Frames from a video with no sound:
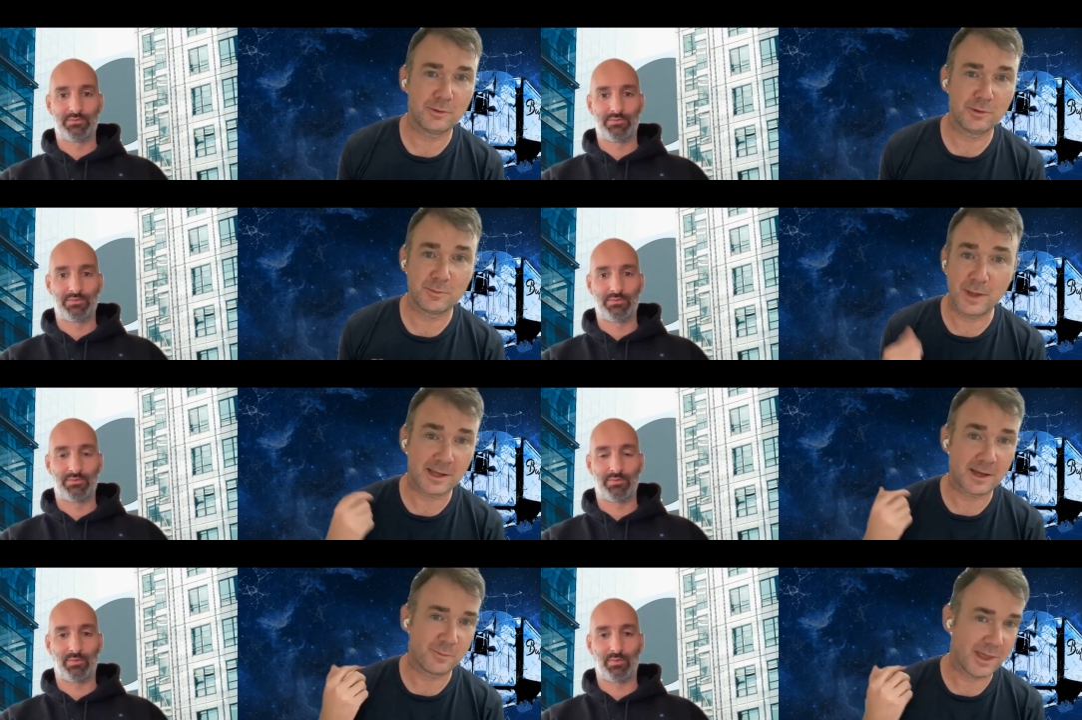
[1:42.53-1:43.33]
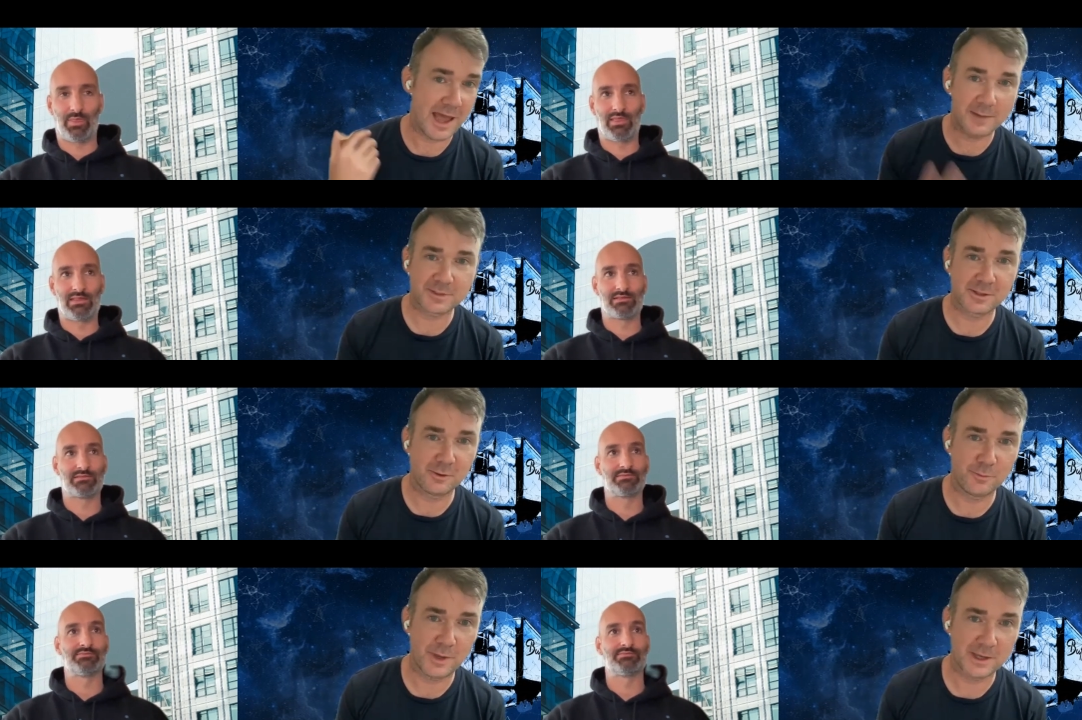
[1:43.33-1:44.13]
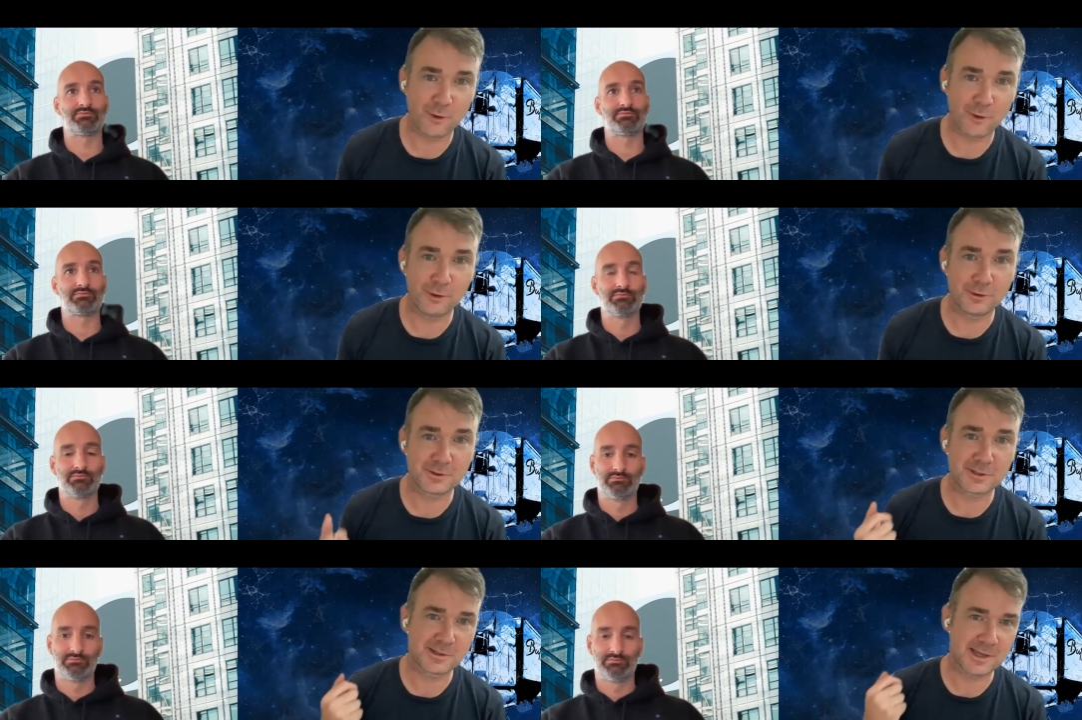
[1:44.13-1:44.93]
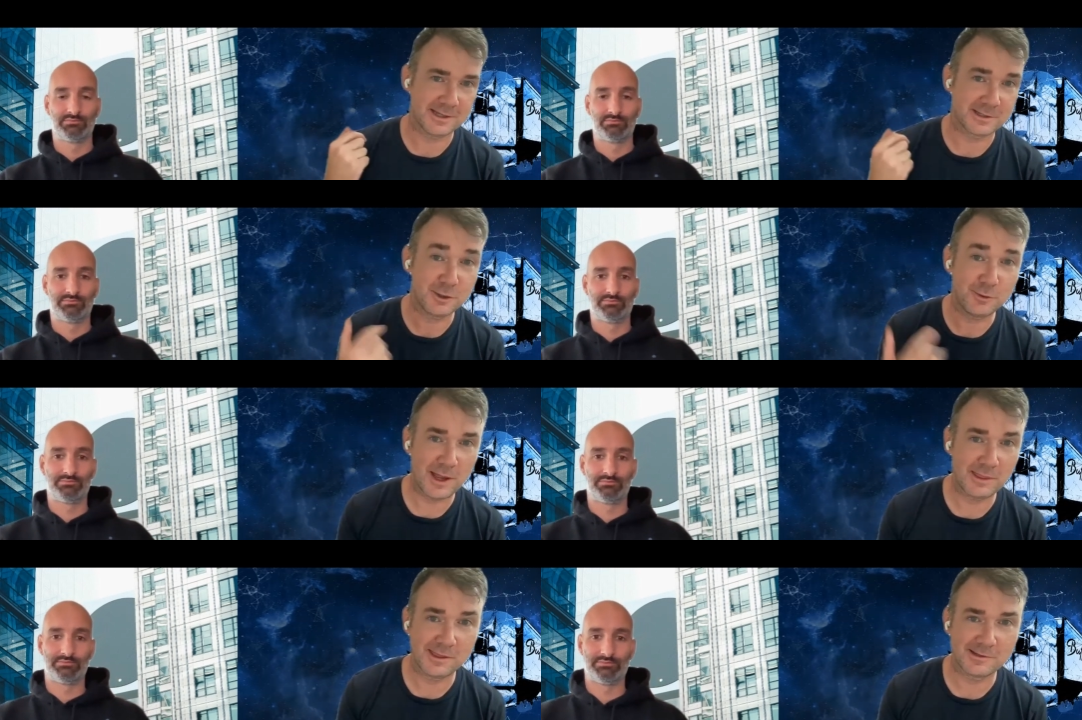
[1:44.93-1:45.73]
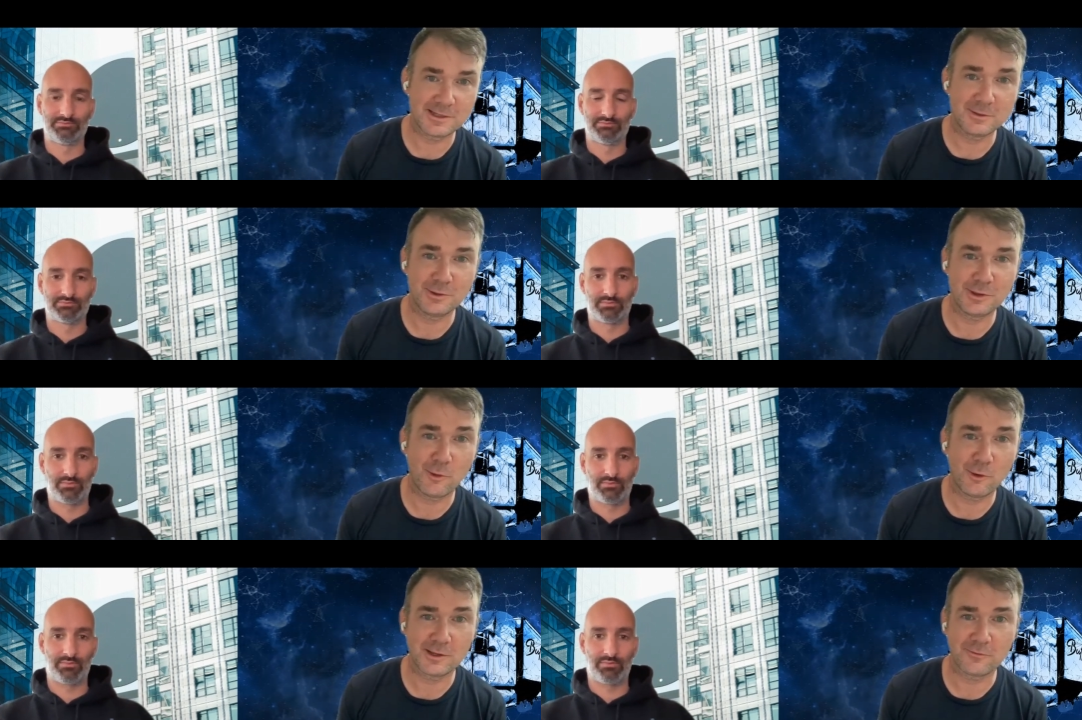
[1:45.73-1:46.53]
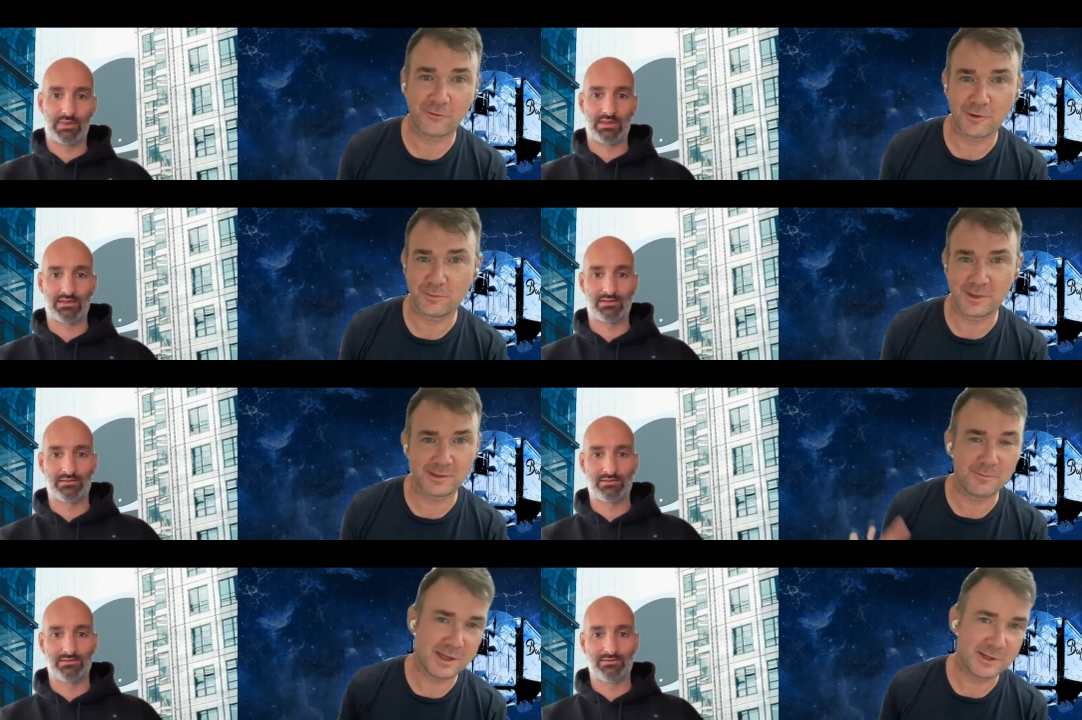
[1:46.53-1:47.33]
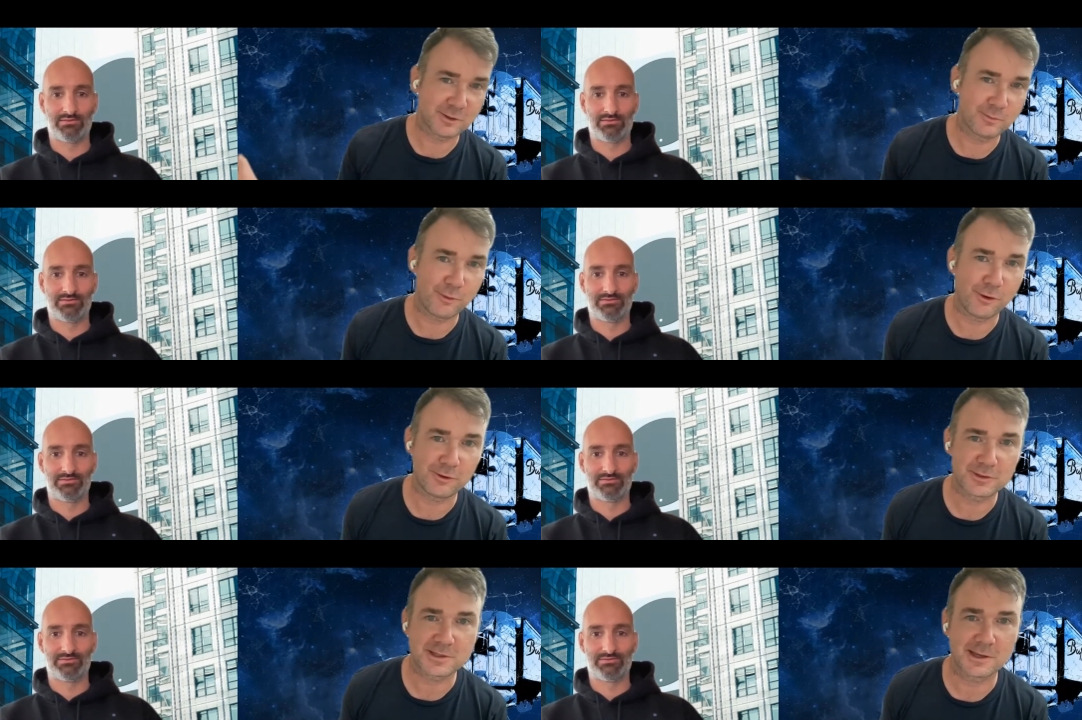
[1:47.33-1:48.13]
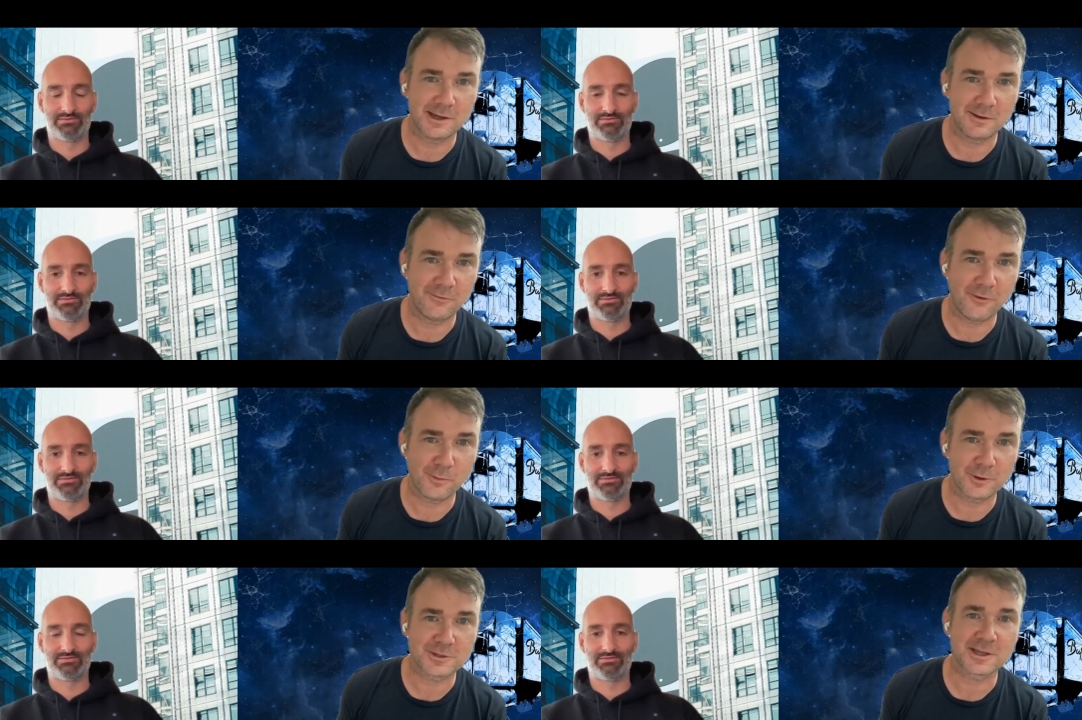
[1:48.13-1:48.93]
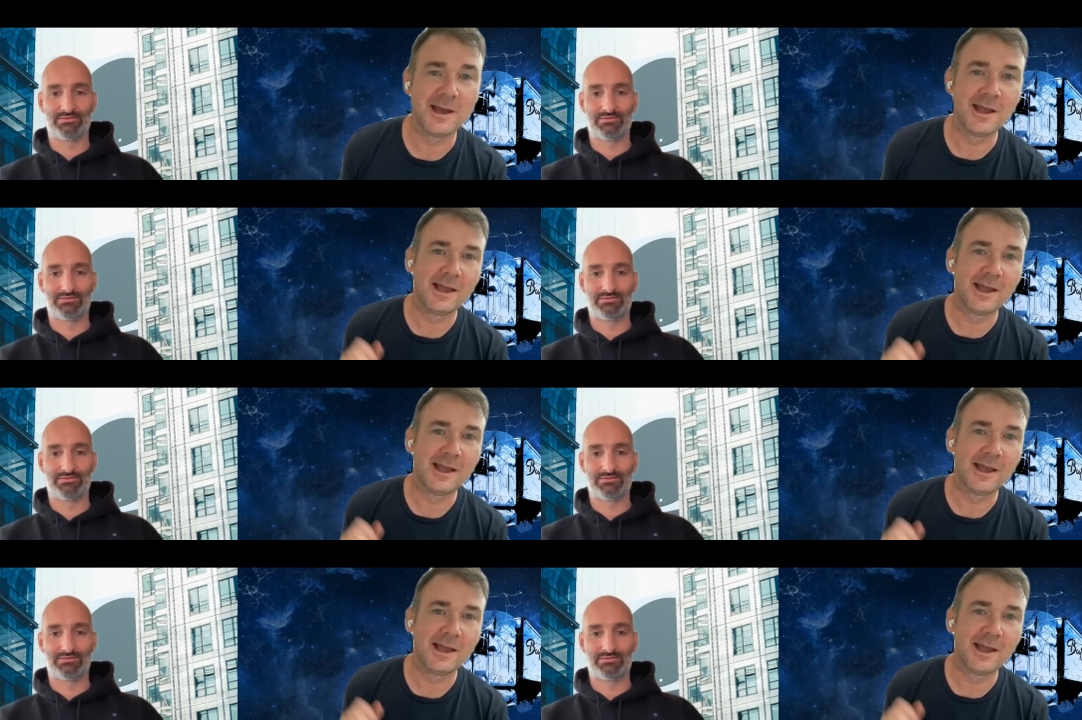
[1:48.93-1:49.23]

Speaker 1: We would pick up the absolute best produce at two in the morning from the major produce farmers,